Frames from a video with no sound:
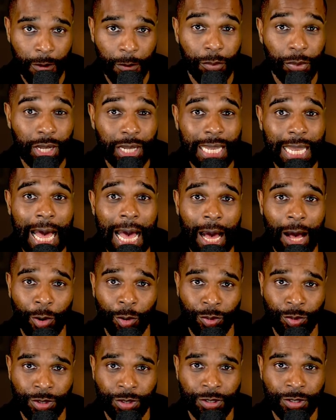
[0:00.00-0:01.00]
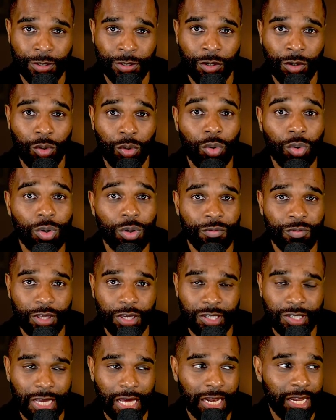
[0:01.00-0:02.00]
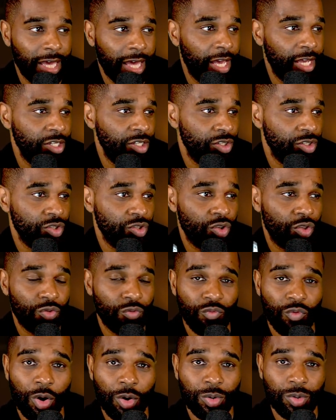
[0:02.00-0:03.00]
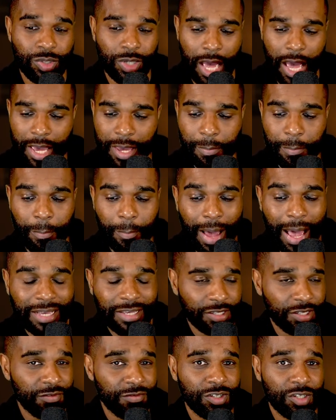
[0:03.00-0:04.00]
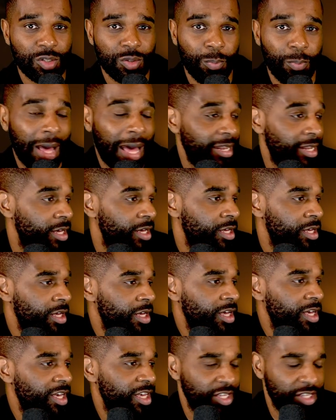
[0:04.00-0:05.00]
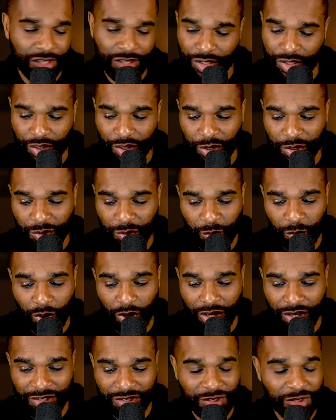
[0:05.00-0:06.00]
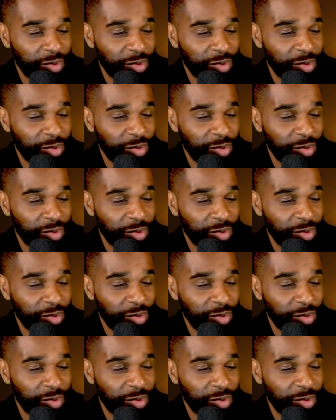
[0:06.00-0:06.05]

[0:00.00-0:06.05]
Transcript: but now all of these allegations throws a massive spanner into those works.